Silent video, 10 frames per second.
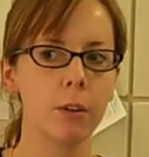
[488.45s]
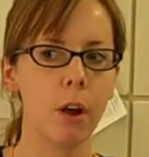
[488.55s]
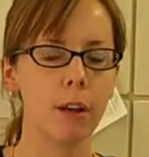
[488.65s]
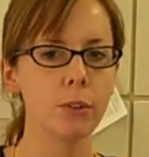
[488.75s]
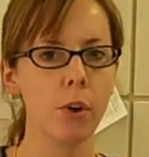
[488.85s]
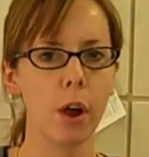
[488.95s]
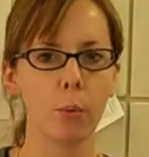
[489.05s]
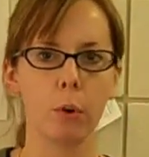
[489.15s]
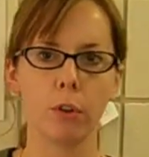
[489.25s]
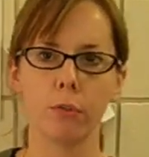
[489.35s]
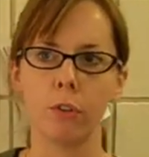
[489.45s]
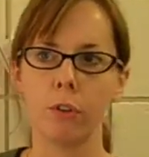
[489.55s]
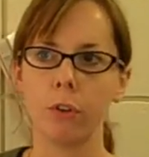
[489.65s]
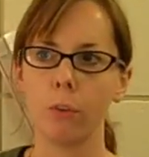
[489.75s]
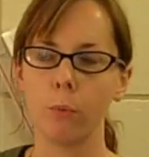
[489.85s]
Oscar Howe worked for
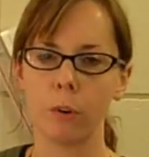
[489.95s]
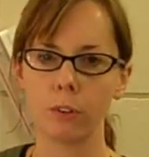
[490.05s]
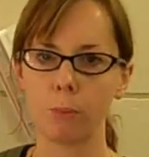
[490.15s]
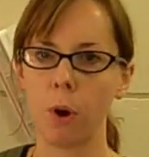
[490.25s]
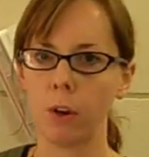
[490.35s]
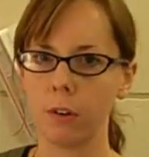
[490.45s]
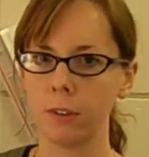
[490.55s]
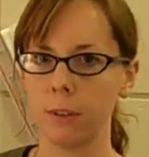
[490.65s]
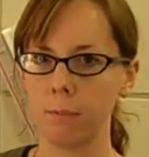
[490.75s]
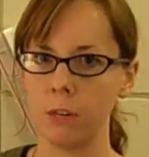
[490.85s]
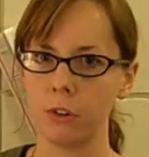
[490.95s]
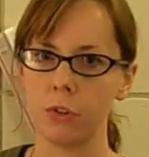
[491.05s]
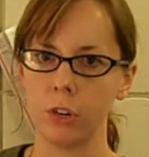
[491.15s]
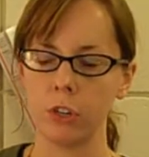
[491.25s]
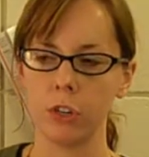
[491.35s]
the Works Progress
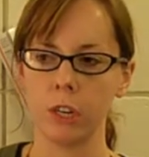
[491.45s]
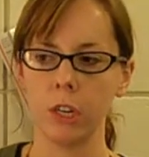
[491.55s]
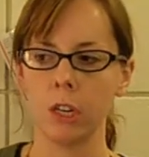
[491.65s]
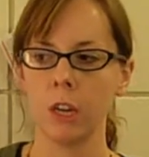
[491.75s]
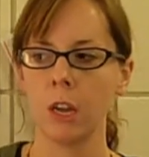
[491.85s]
Administration